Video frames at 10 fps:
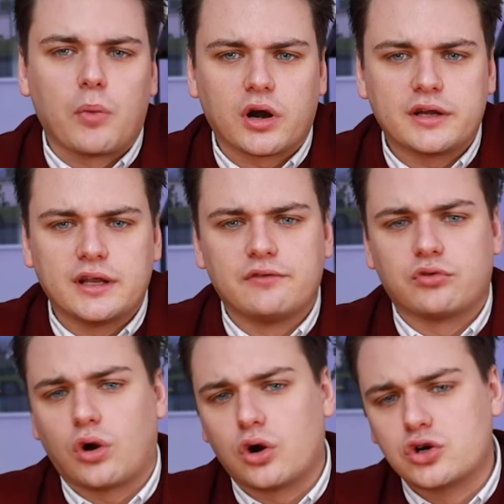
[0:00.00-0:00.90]
marketing
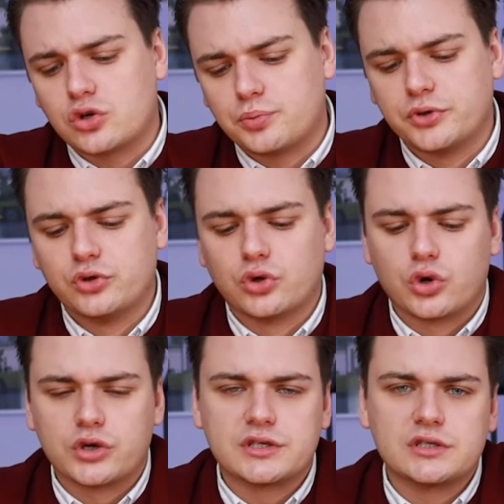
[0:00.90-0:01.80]
for
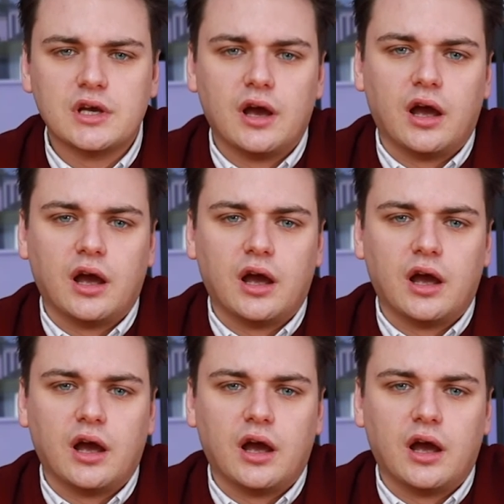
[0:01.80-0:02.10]
entrepreneurs